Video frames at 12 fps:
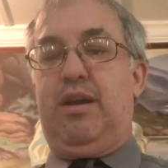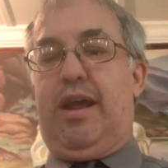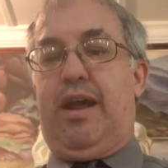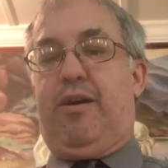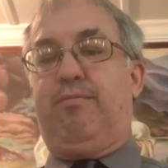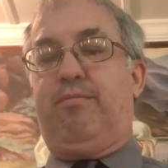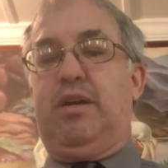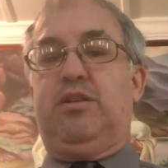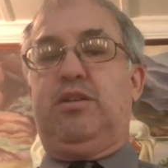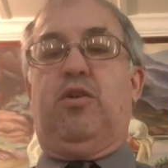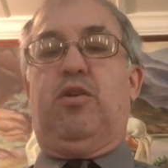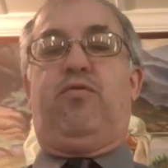Now,
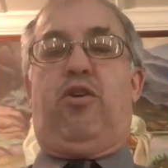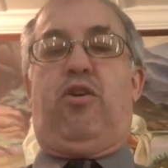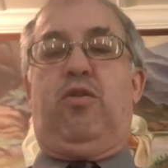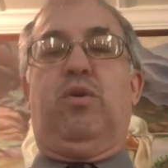so far